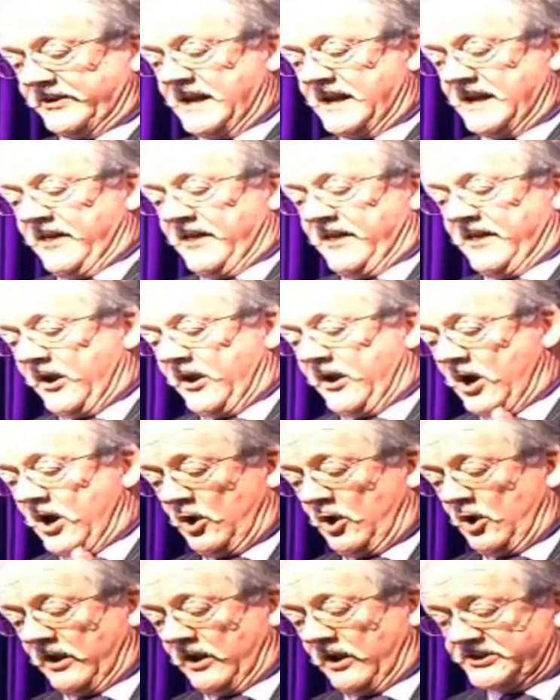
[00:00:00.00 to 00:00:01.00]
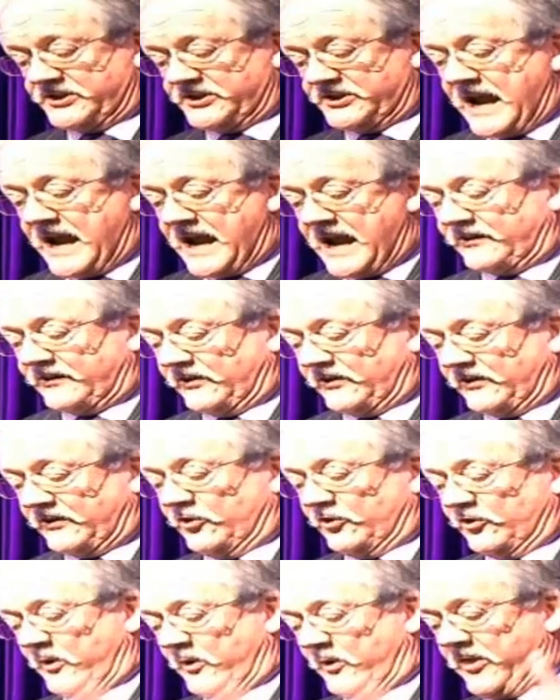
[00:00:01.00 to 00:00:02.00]
There are a whole load of tax issues where
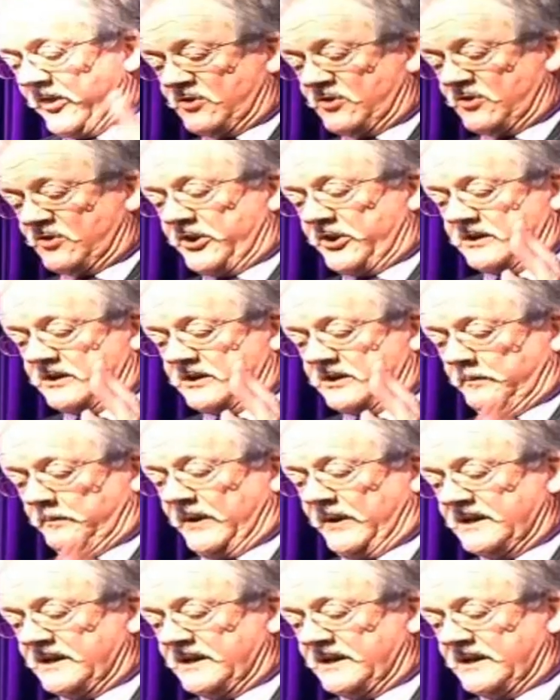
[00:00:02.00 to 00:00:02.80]
they've got it completely